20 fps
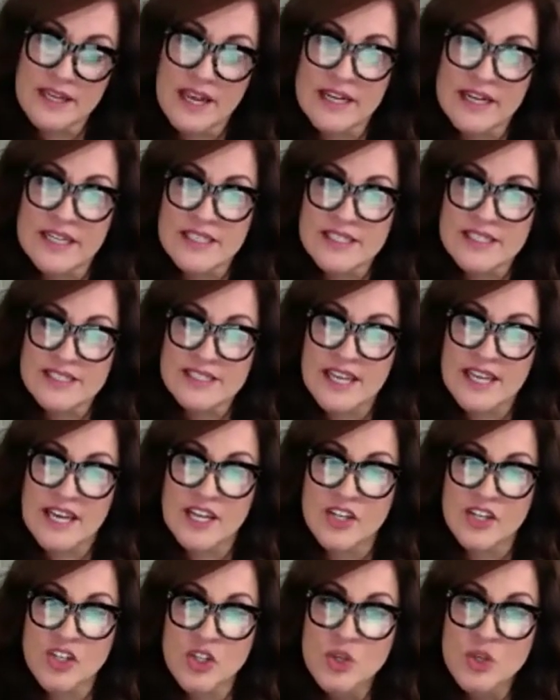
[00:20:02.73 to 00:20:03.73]
And it
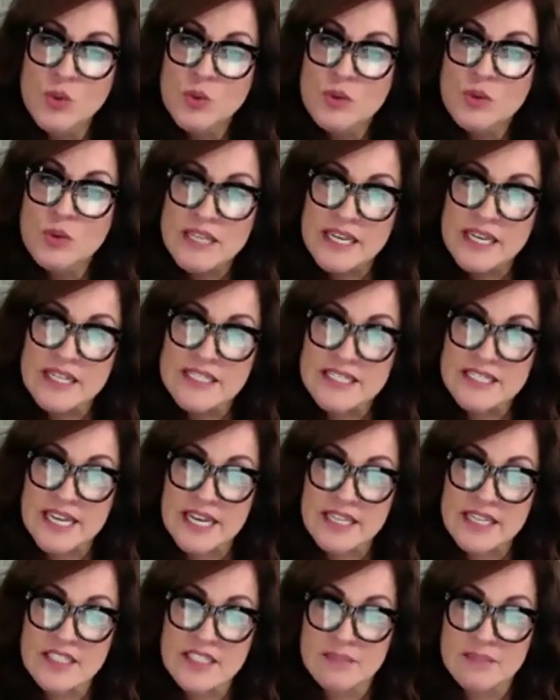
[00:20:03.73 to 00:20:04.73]
said, you will get a
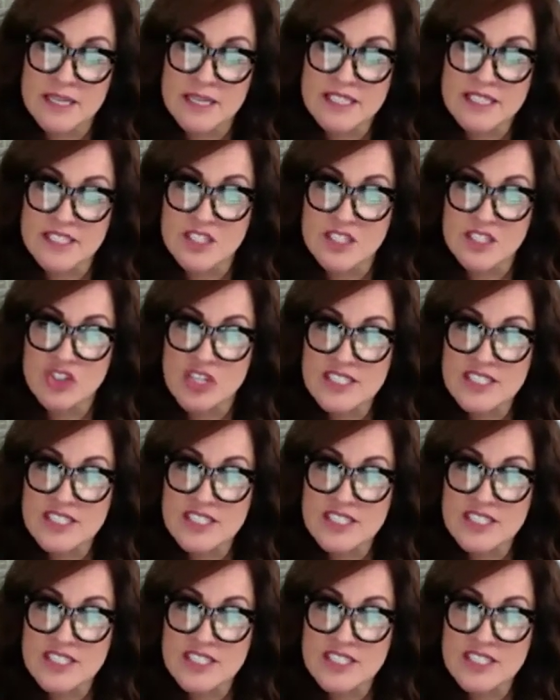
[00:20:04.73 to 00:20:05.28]
text message